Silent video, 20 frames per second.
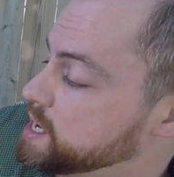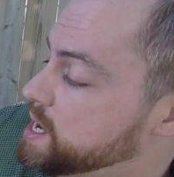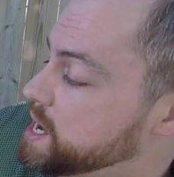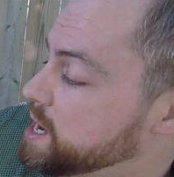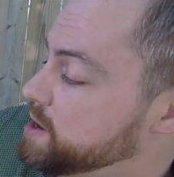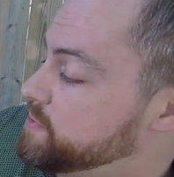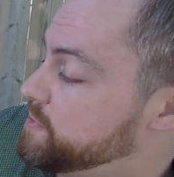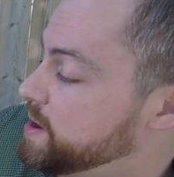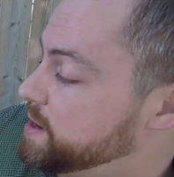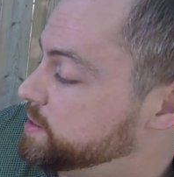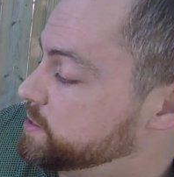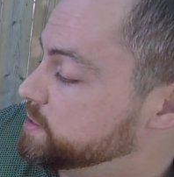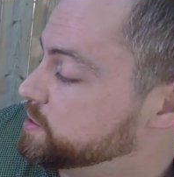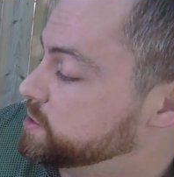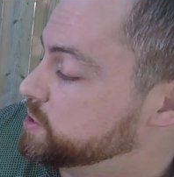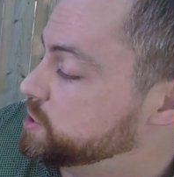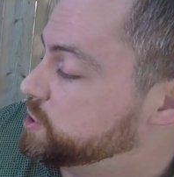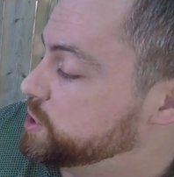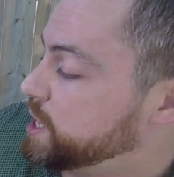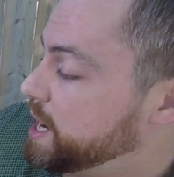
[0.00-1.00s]

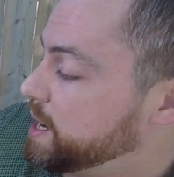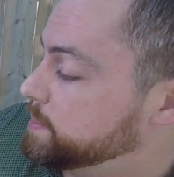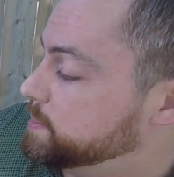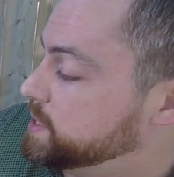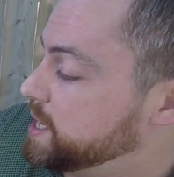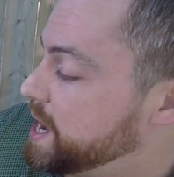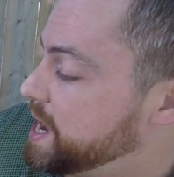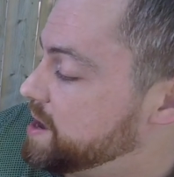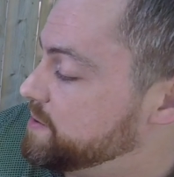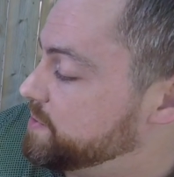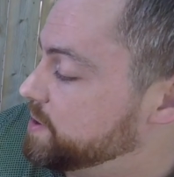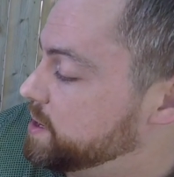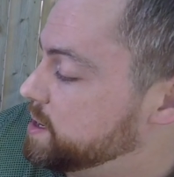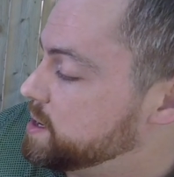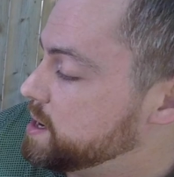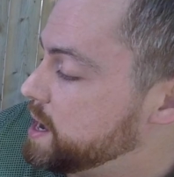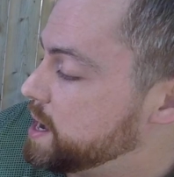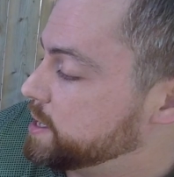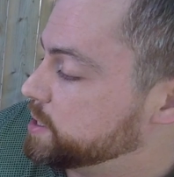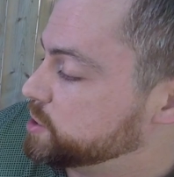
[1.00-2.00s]
Inventors James Haven
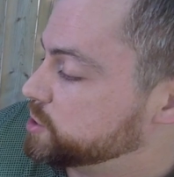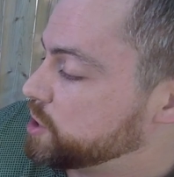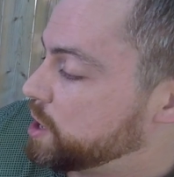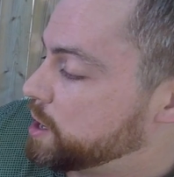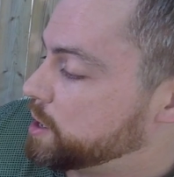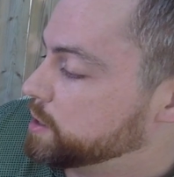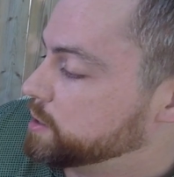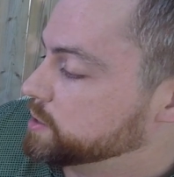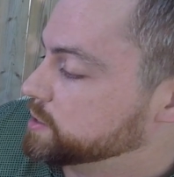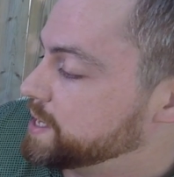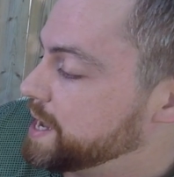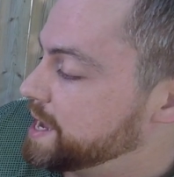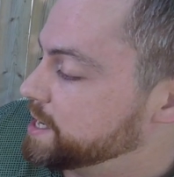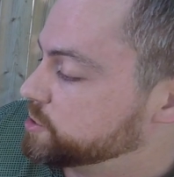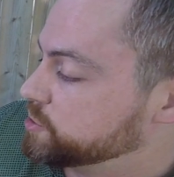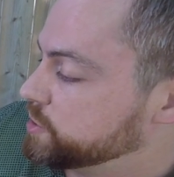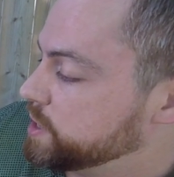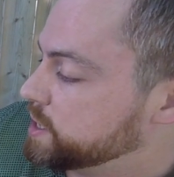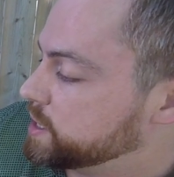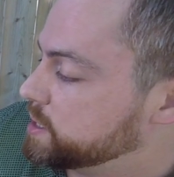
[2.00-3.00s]
and Charles
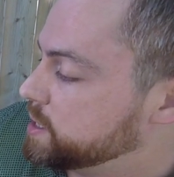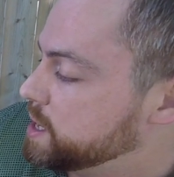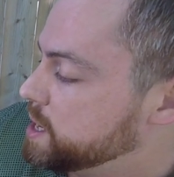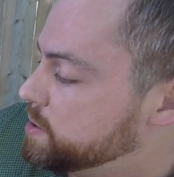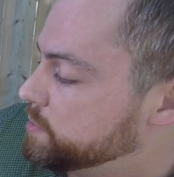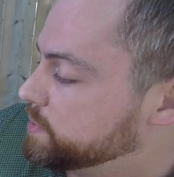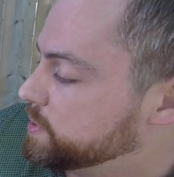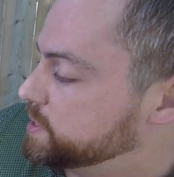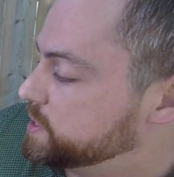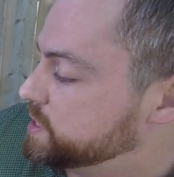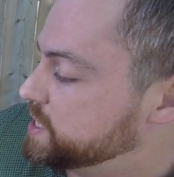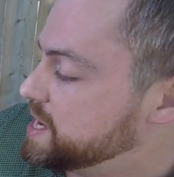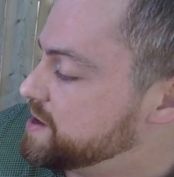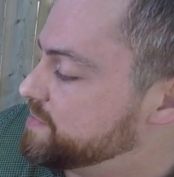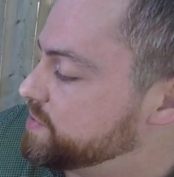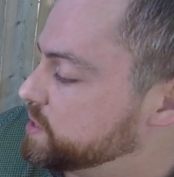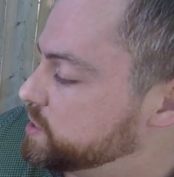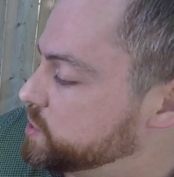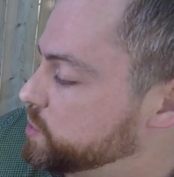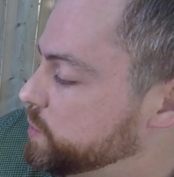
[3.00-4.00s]
Hettrick
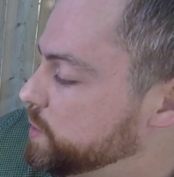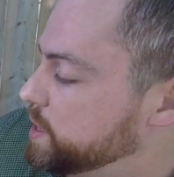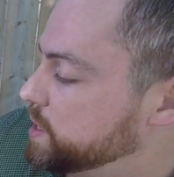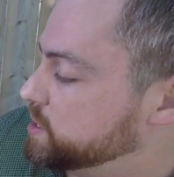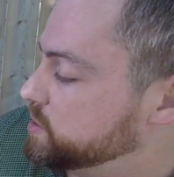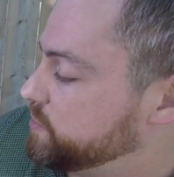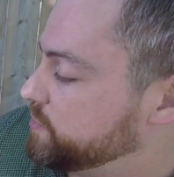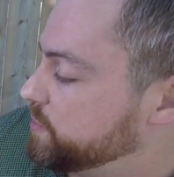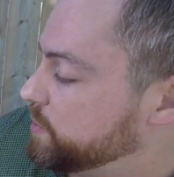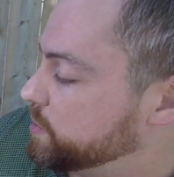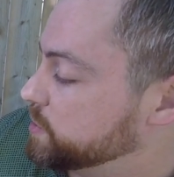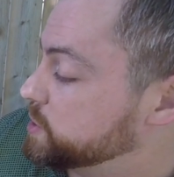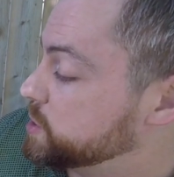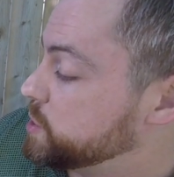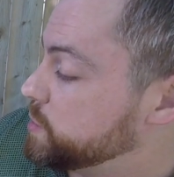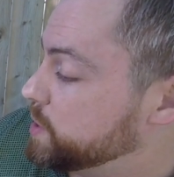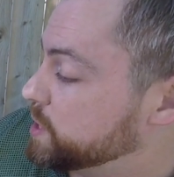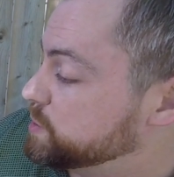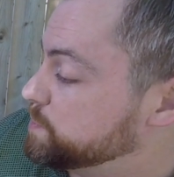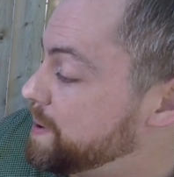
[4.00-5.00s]
received the toy's first
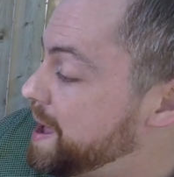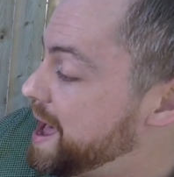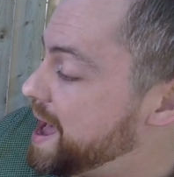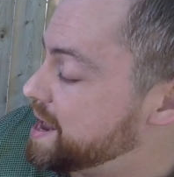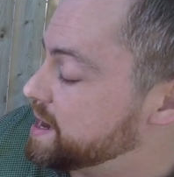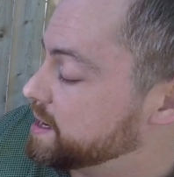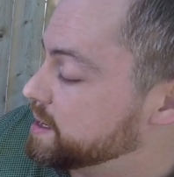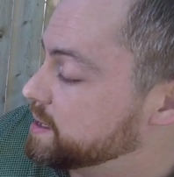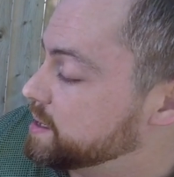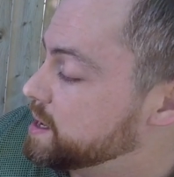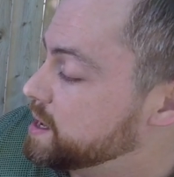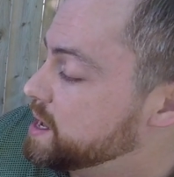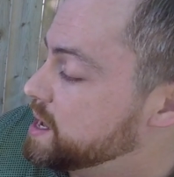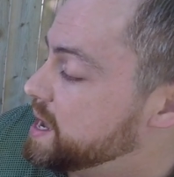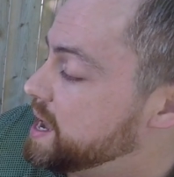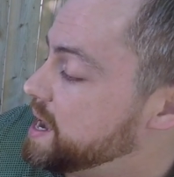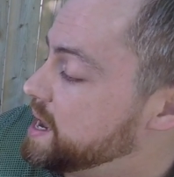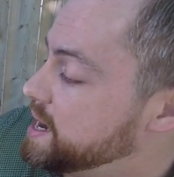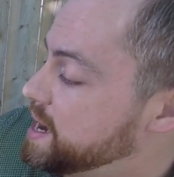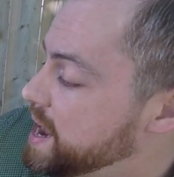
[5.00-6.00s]
U.S. patent
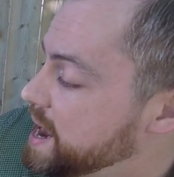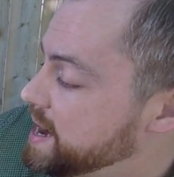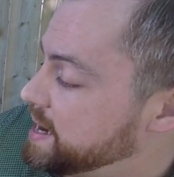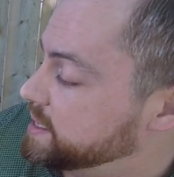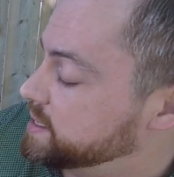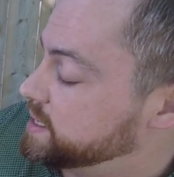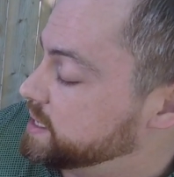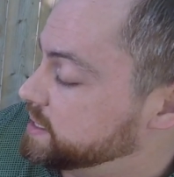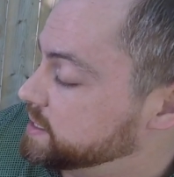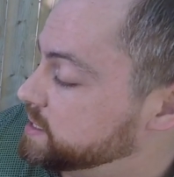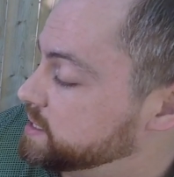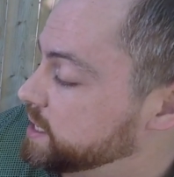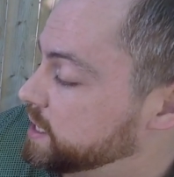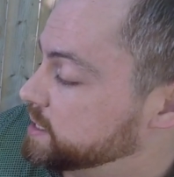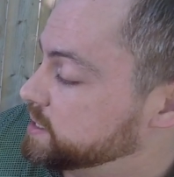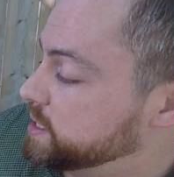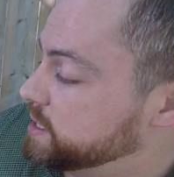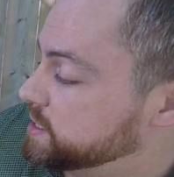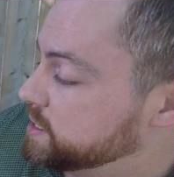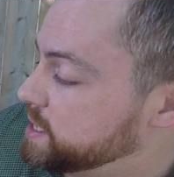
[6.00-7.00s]
in
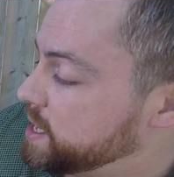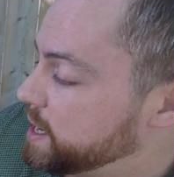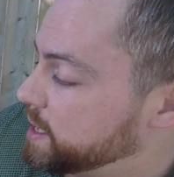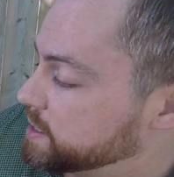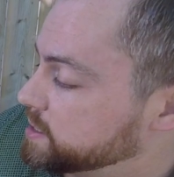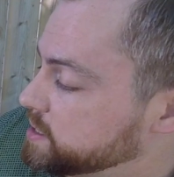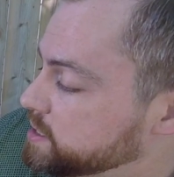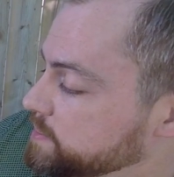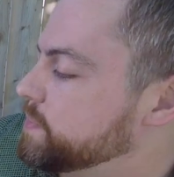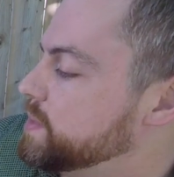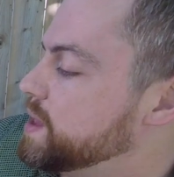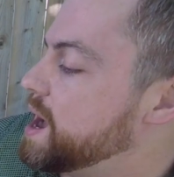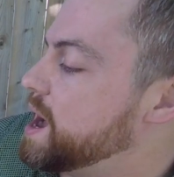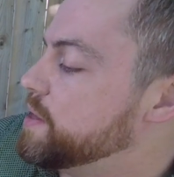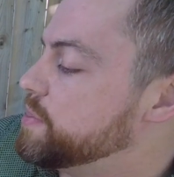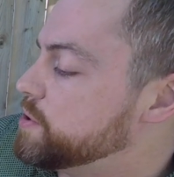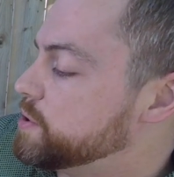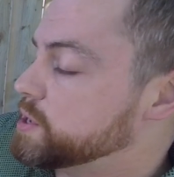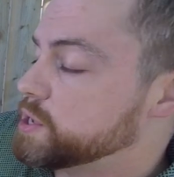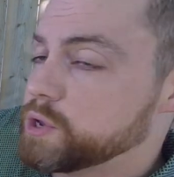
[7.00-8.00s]
1866.
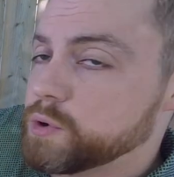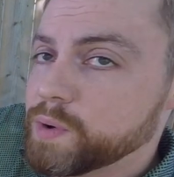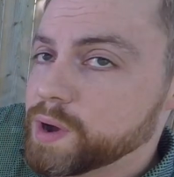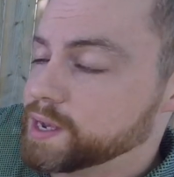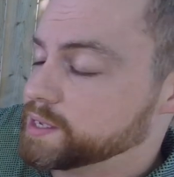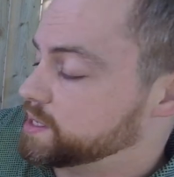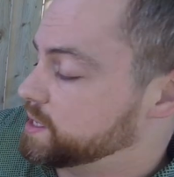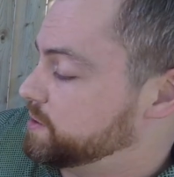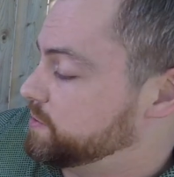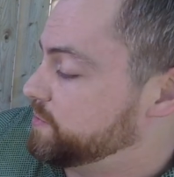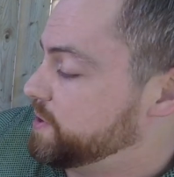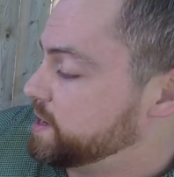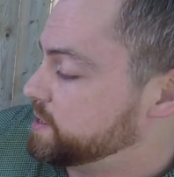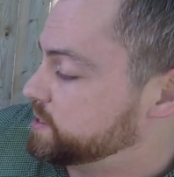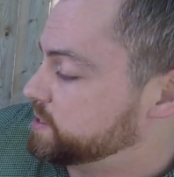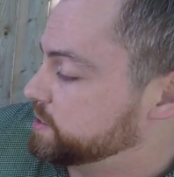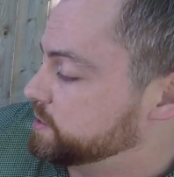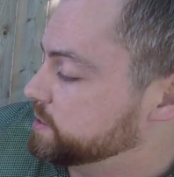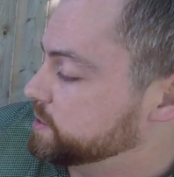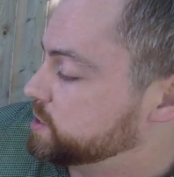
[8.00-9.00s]
Other U.S.
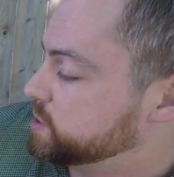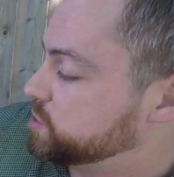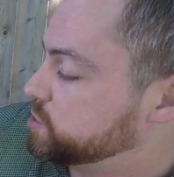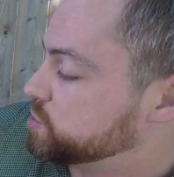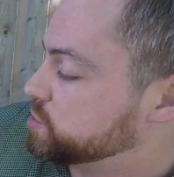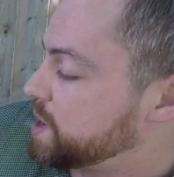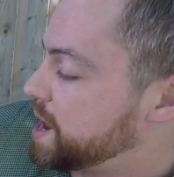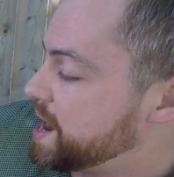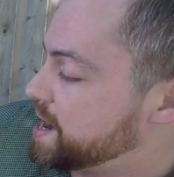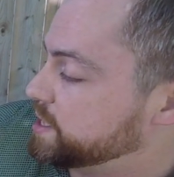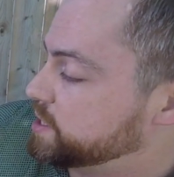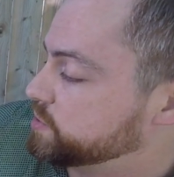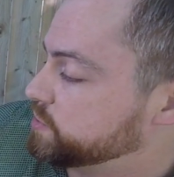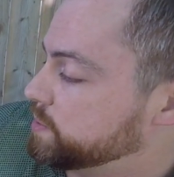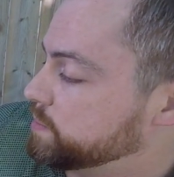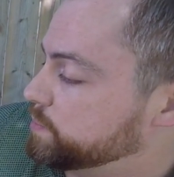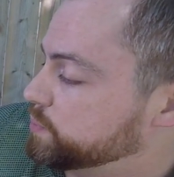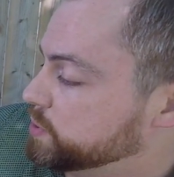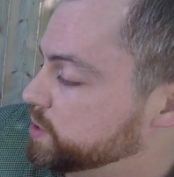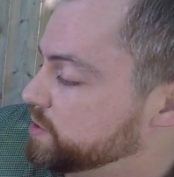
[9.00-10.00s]
inventors tried to
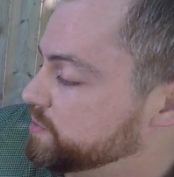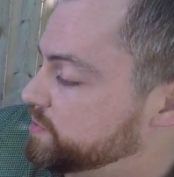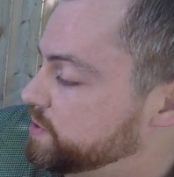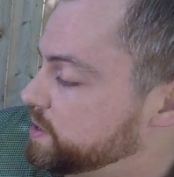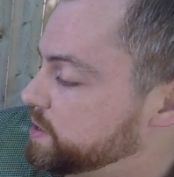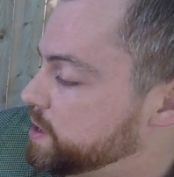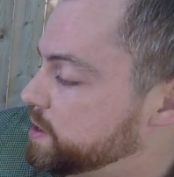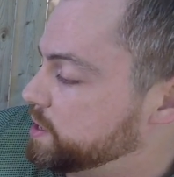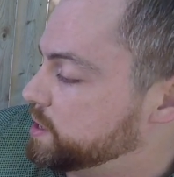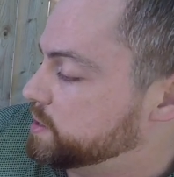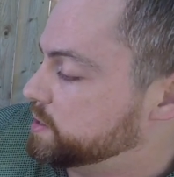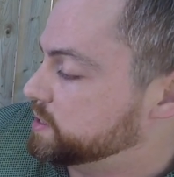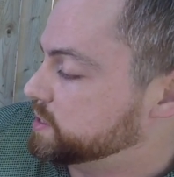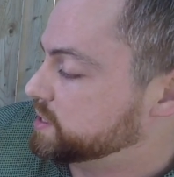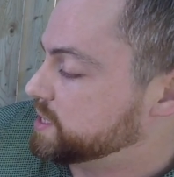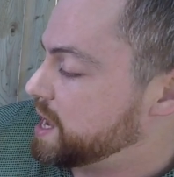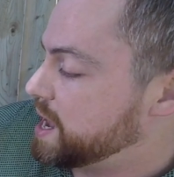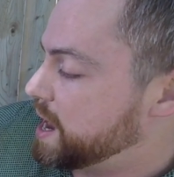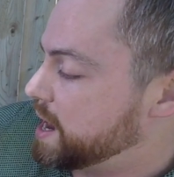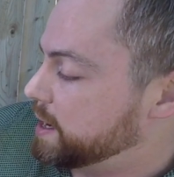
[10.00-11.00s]
improve the yo-yo
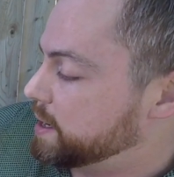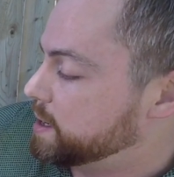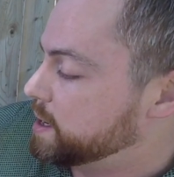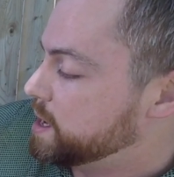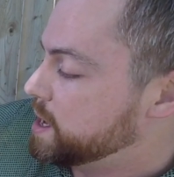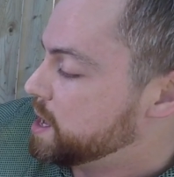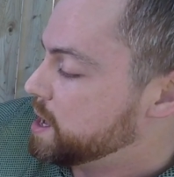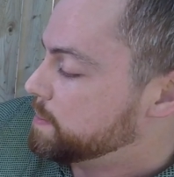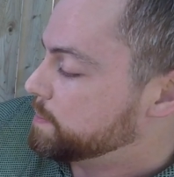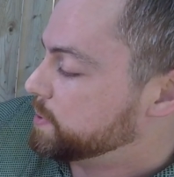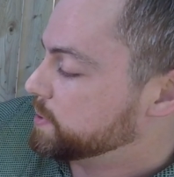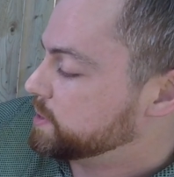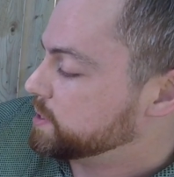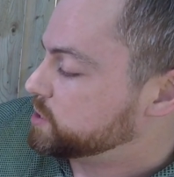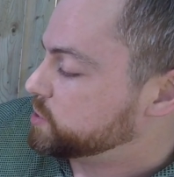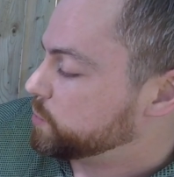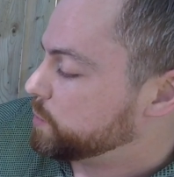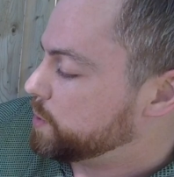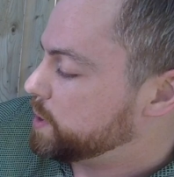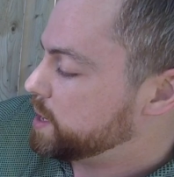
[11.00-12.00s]
design, but the
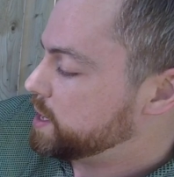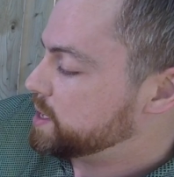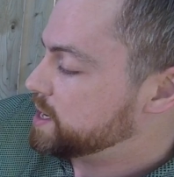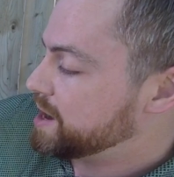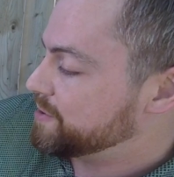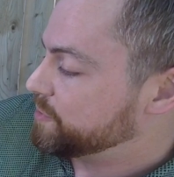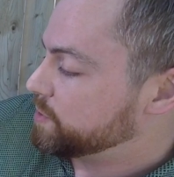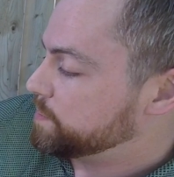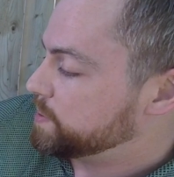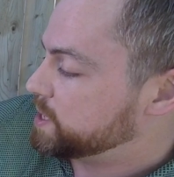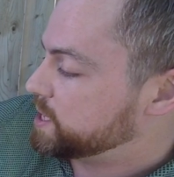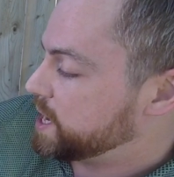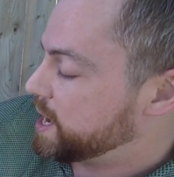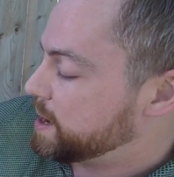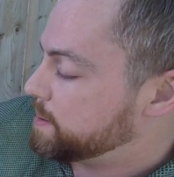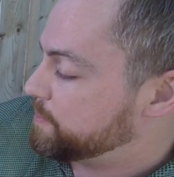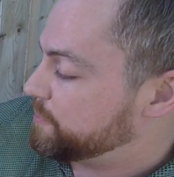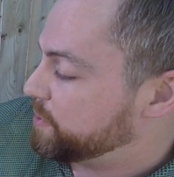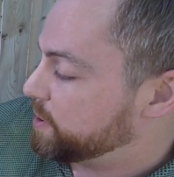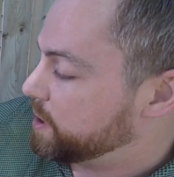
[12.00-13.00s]
toy never
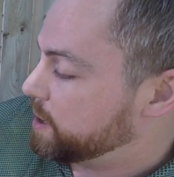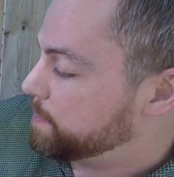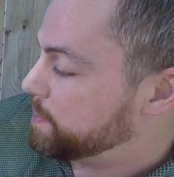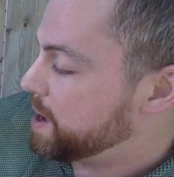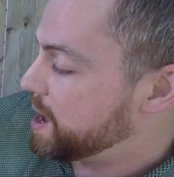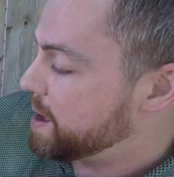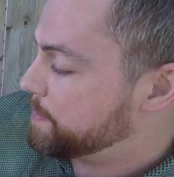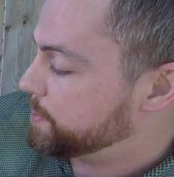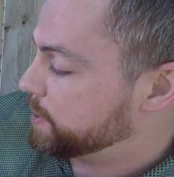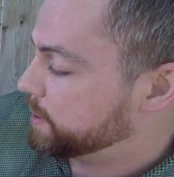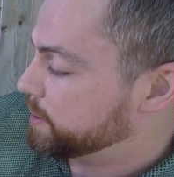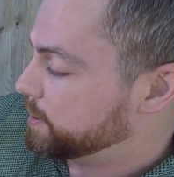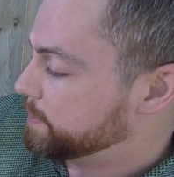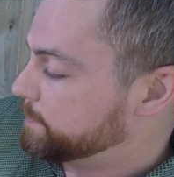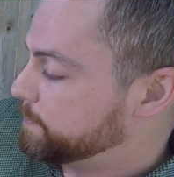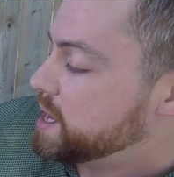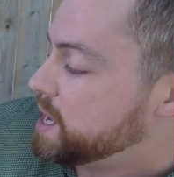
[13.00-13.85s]
became very popular.